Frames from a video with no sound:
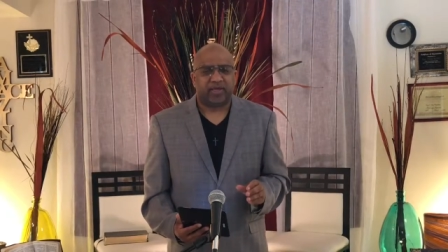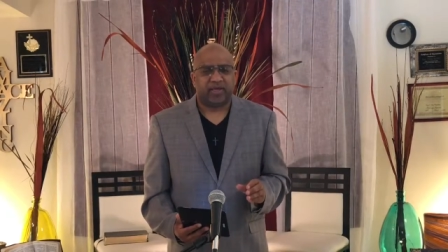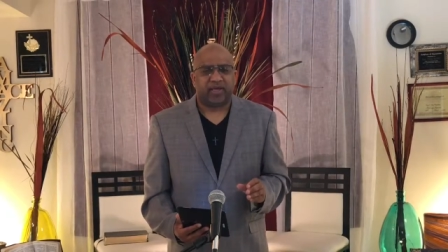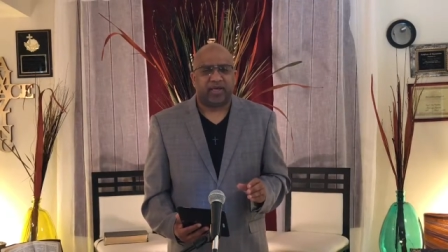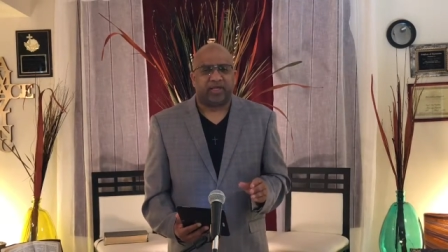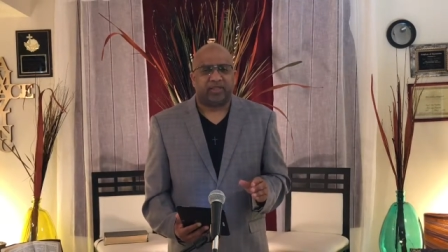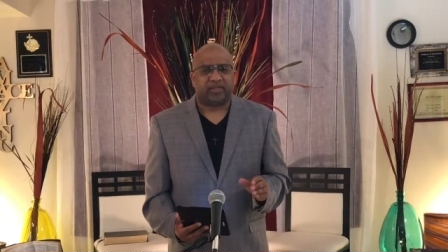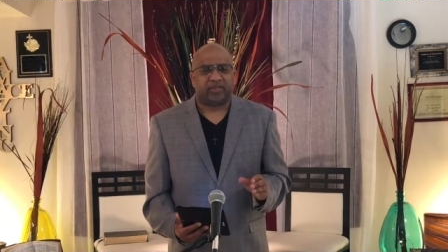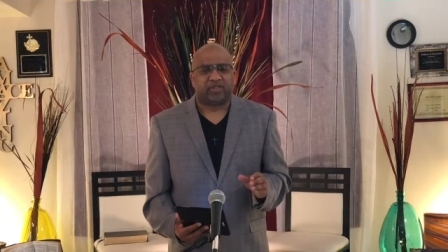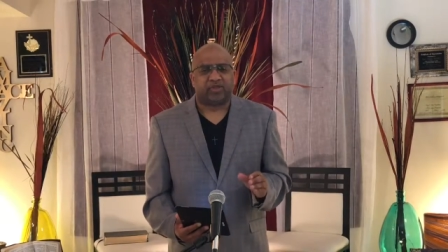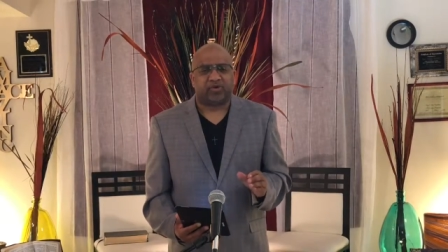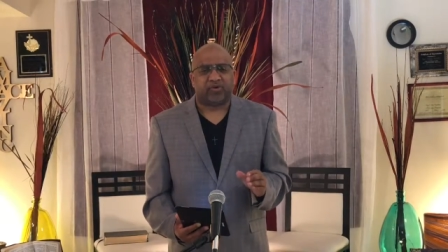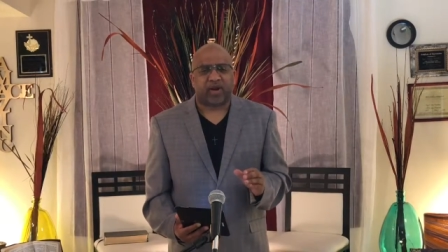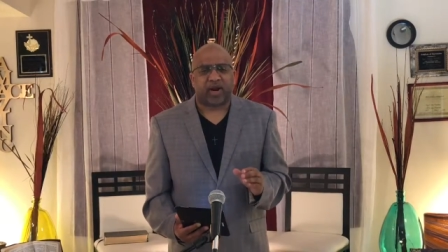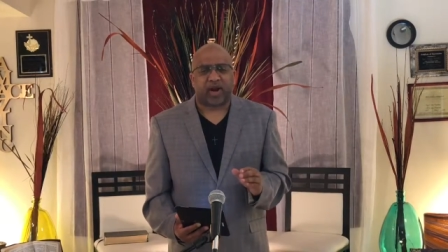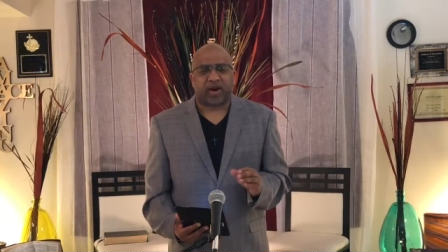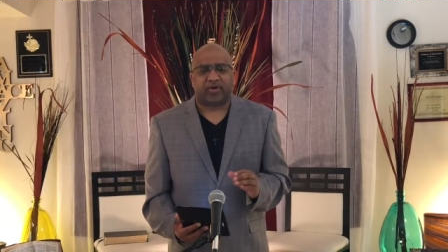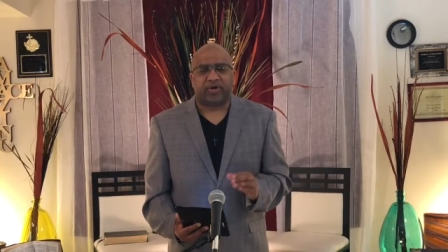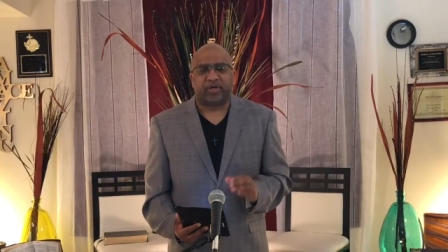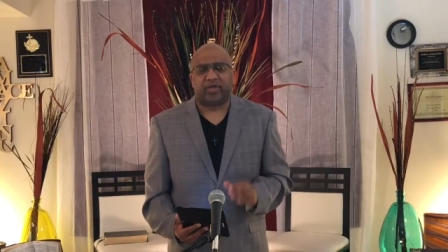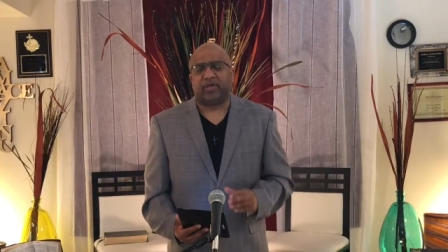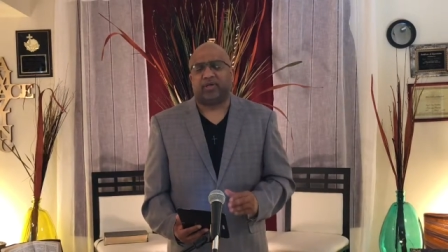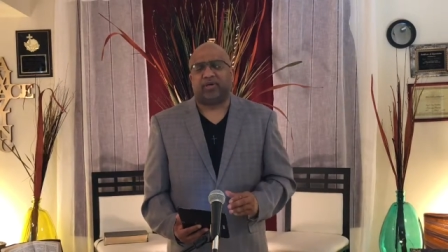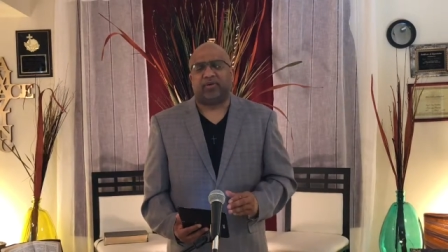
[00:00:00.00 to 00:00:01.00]
into
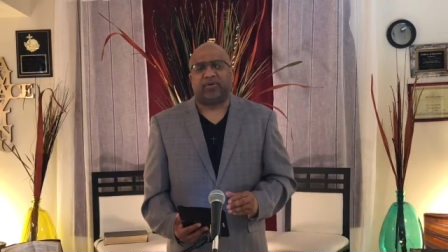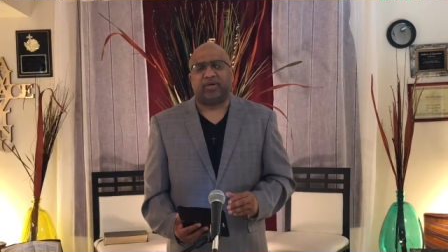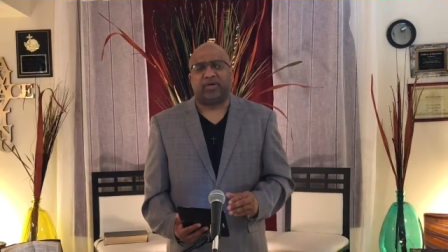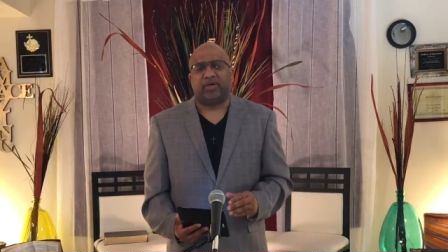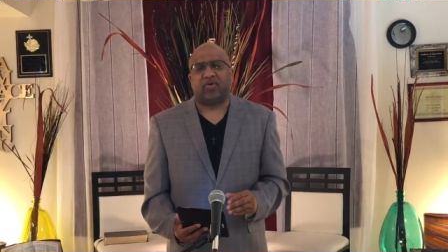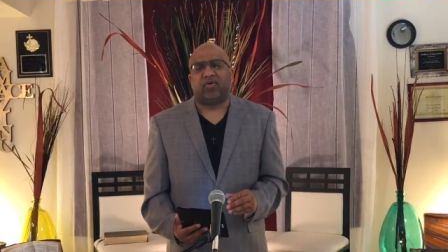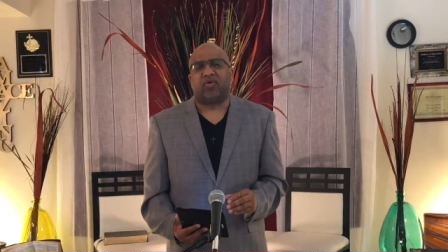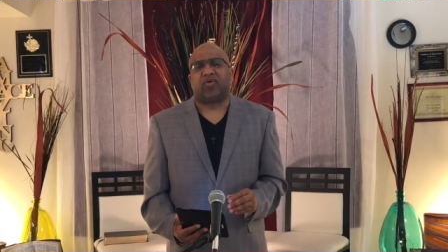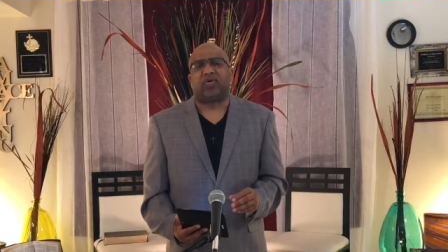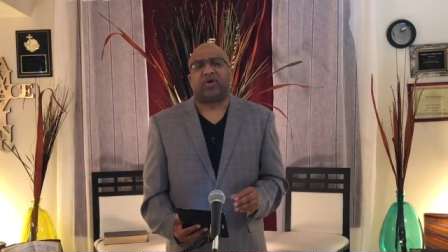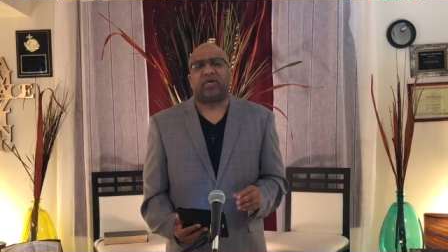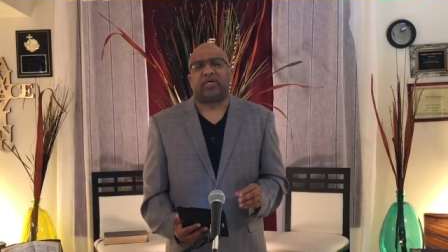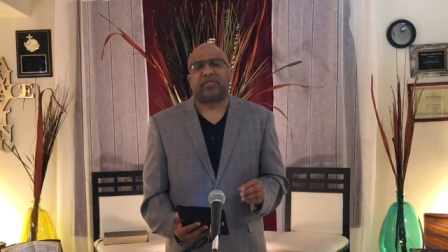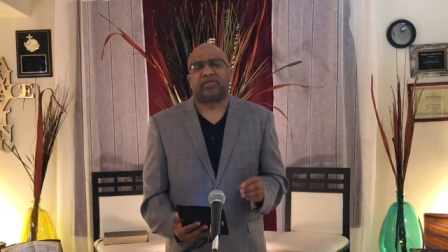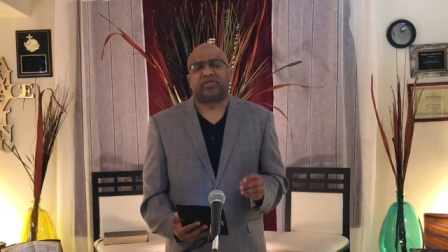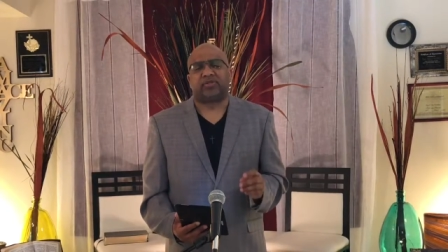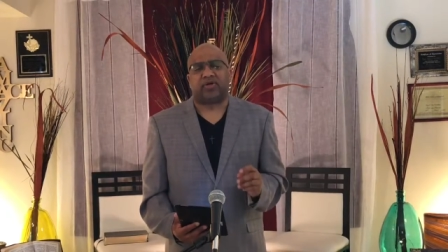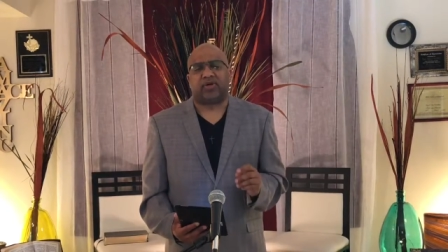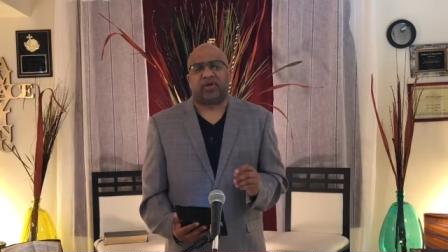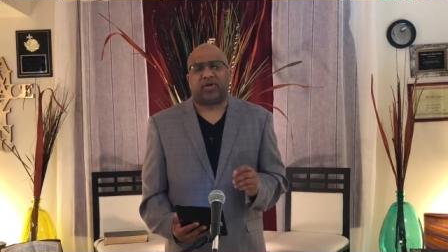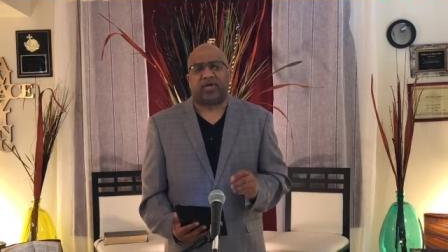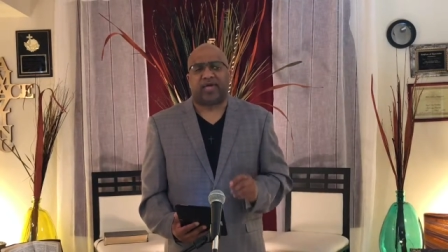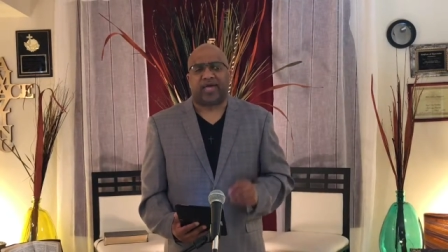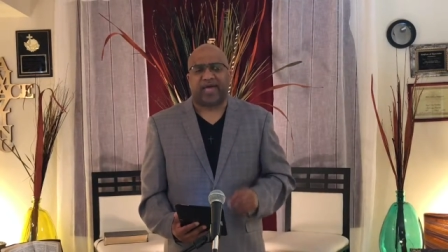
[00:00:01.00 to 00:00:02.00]
our hearing or
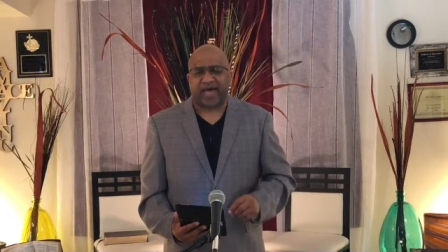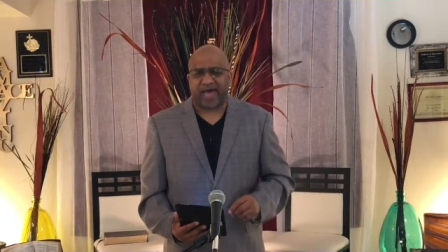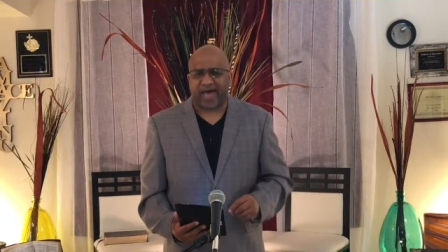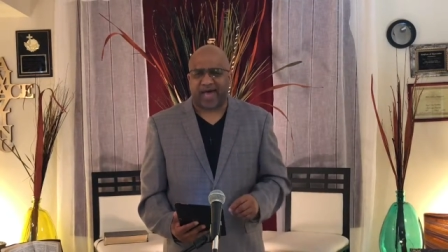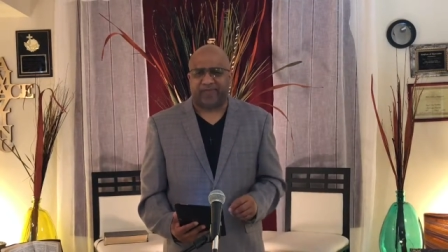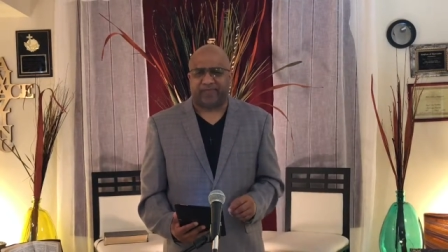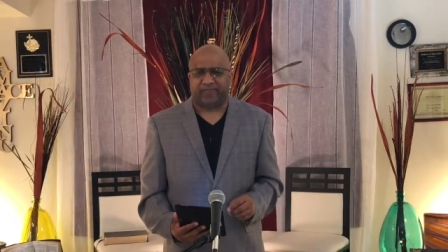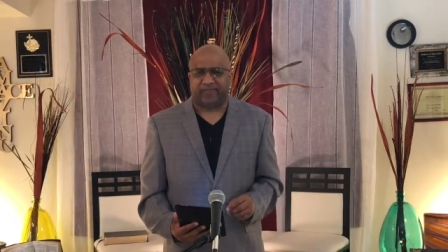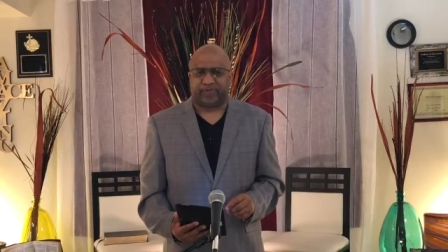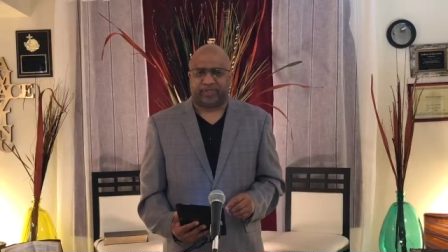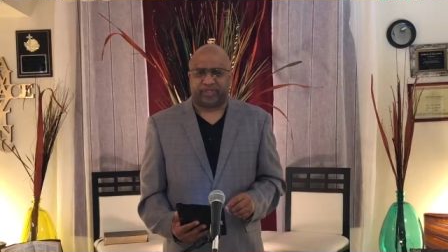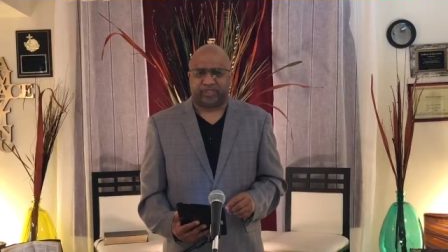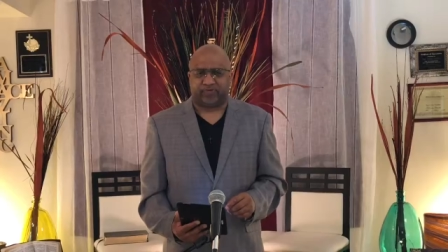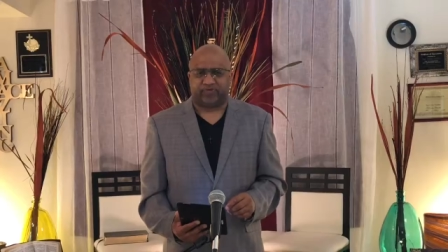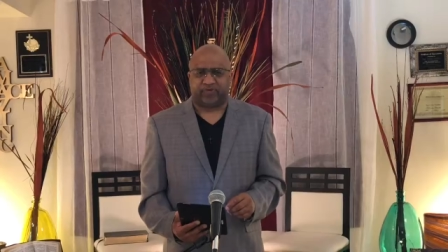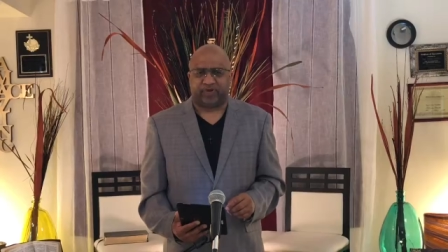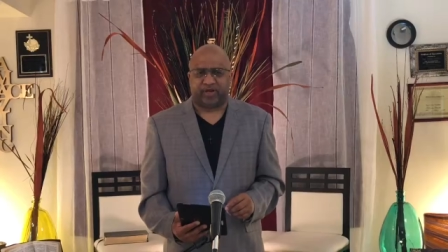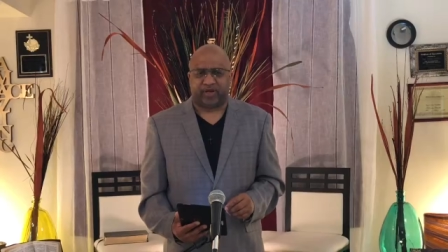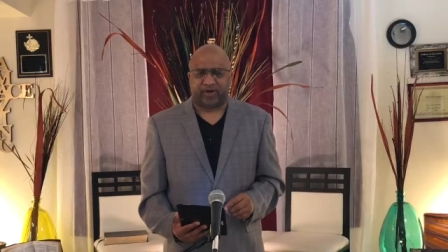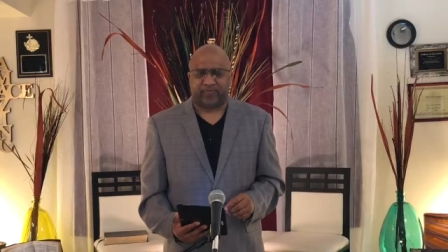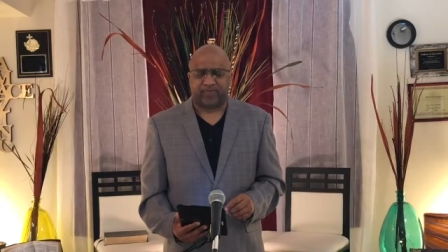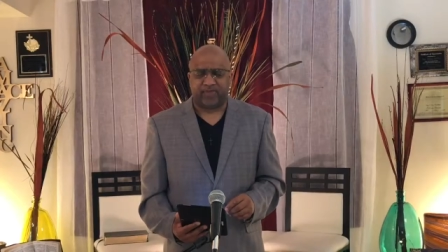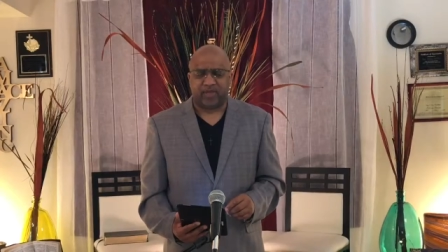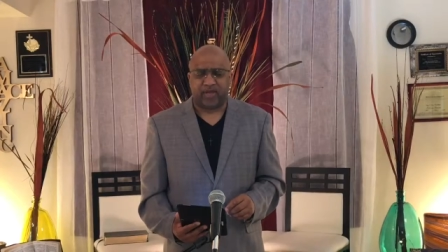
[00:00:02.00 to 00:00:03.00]
into our
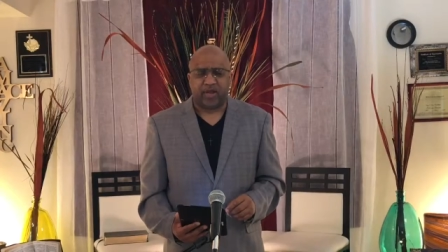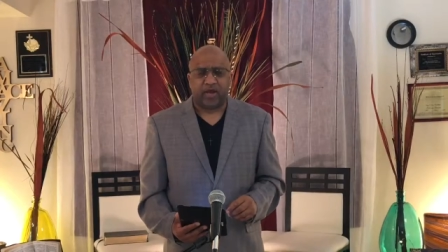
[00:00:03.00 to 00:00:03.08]
atmosphere